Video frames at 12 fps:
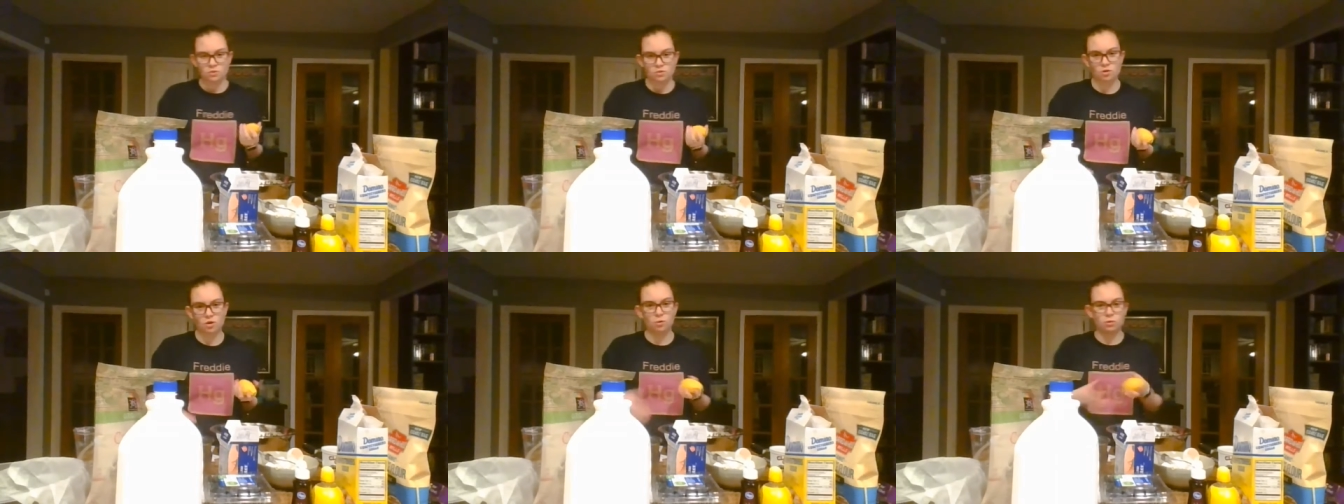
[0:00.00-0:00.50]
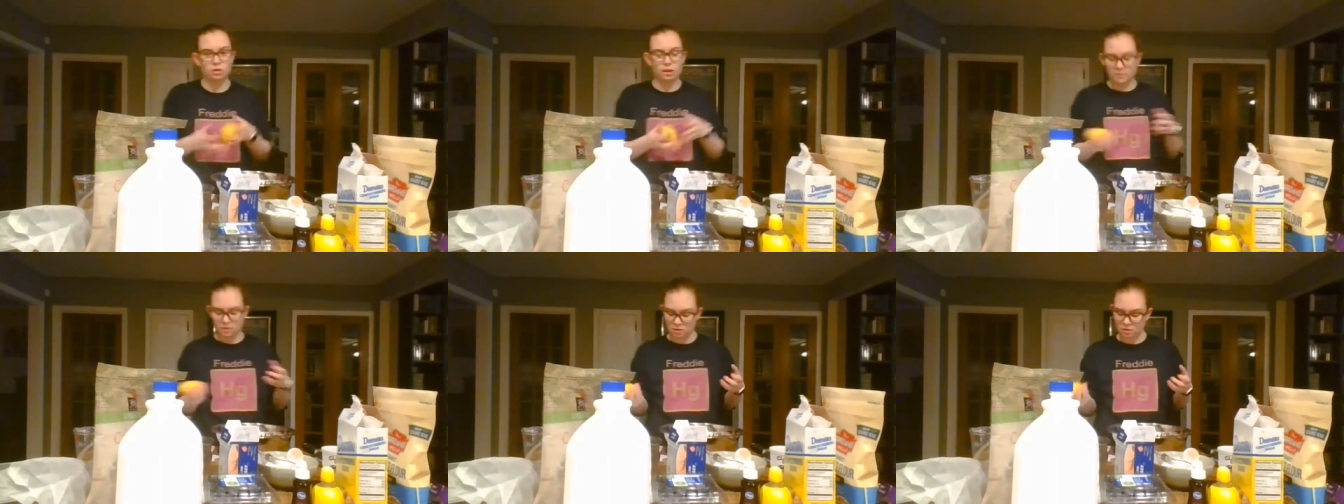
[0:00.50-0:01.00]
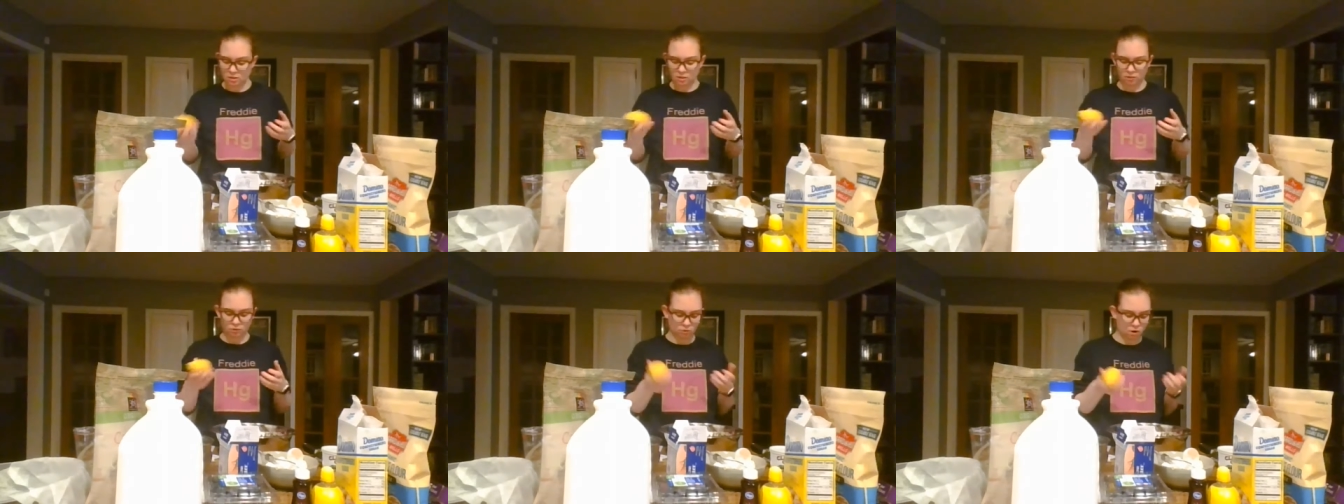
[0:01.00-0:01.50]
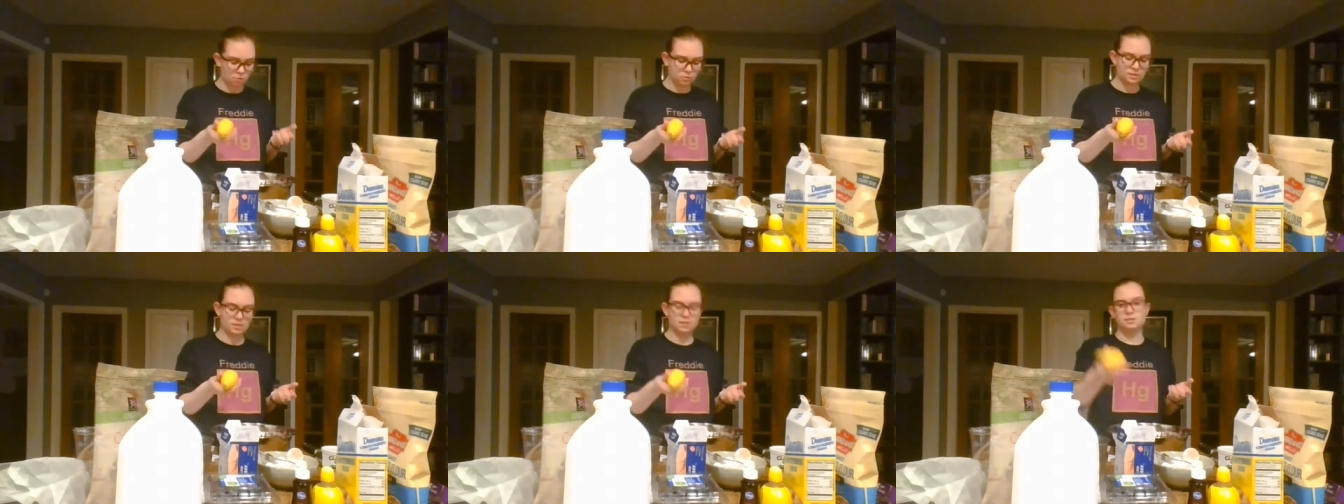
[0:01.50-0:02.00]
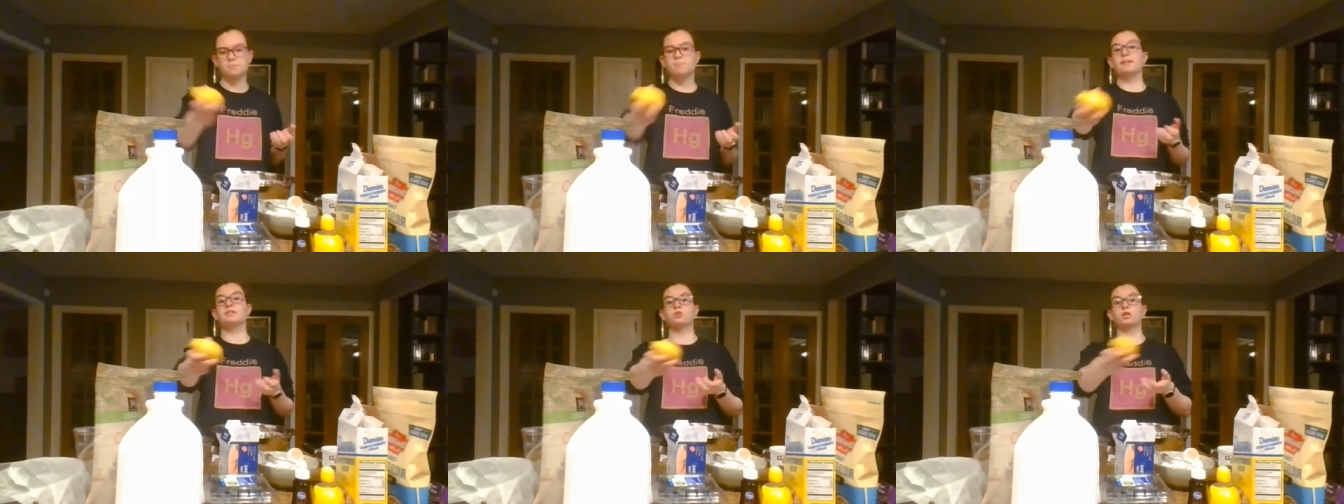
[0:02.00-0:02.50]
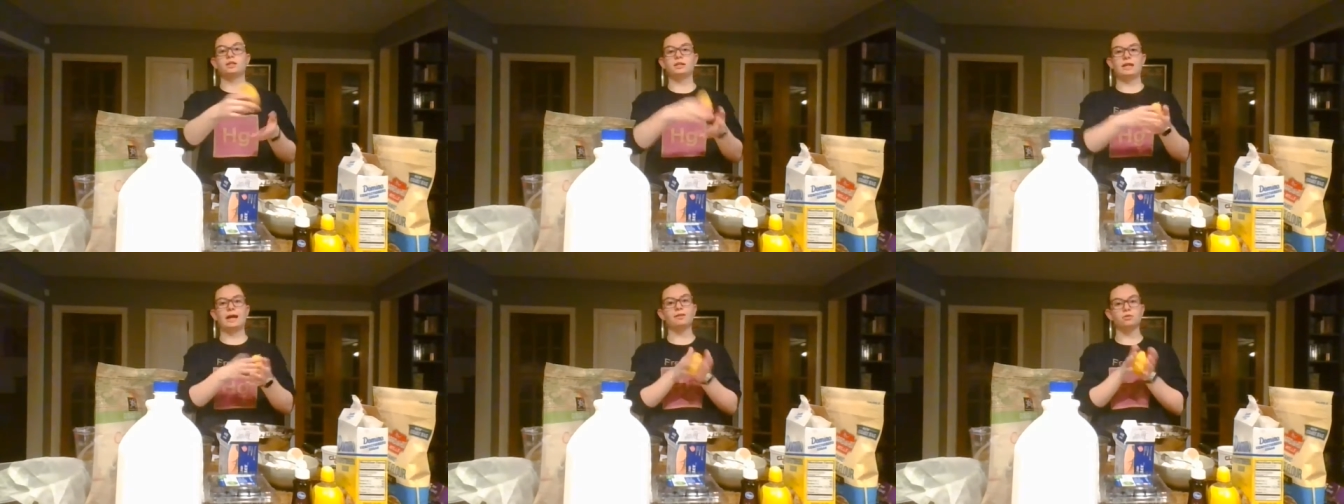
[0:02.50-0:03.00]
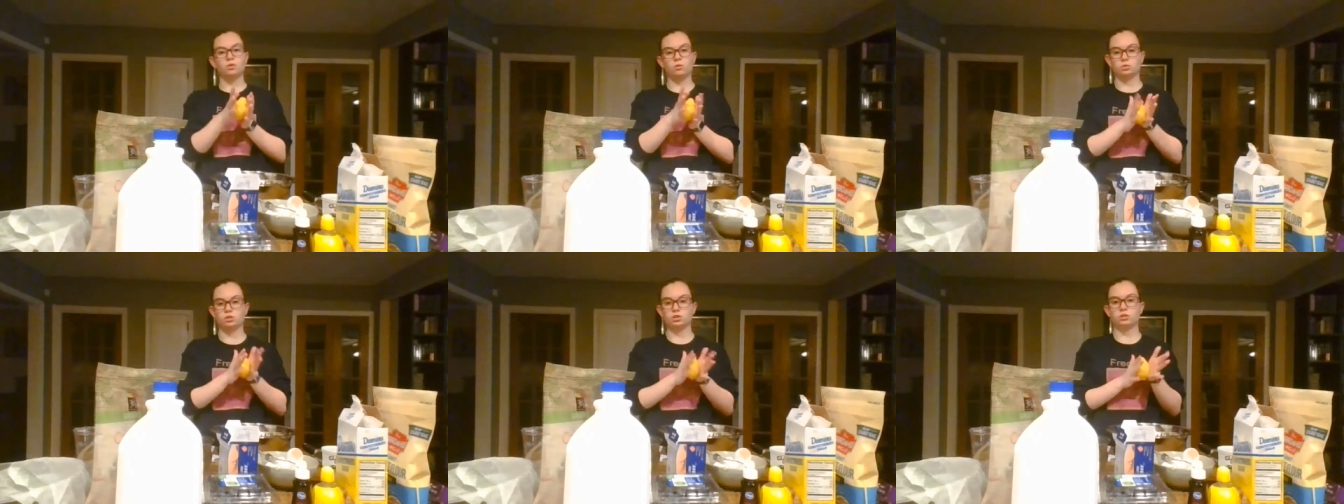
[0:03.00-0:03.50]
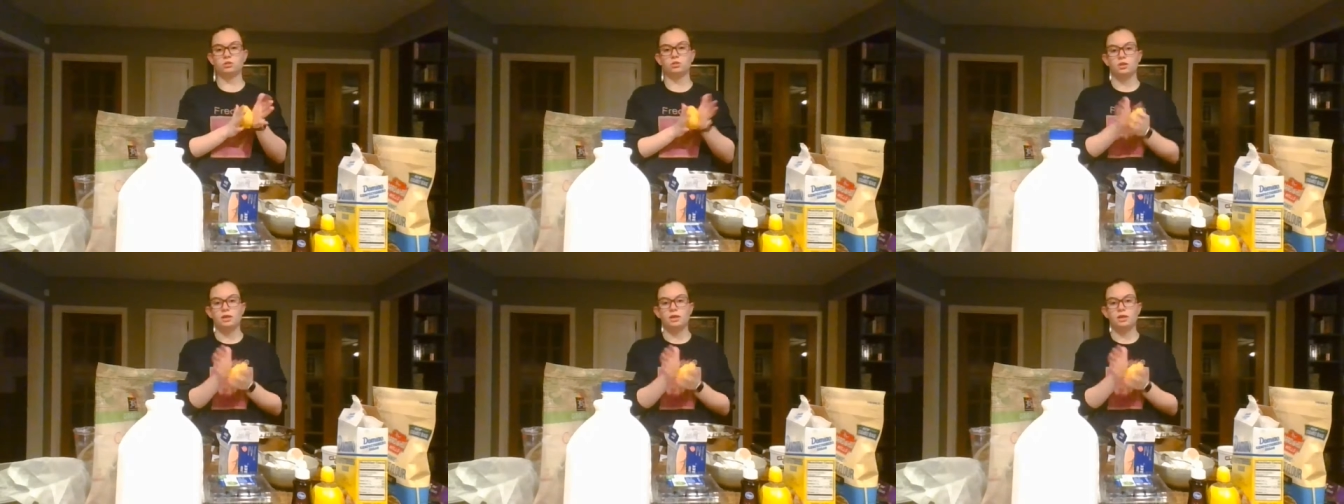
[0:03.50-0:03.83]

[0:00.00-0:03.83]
So lemons, they're grown in Mediterranean agriculture.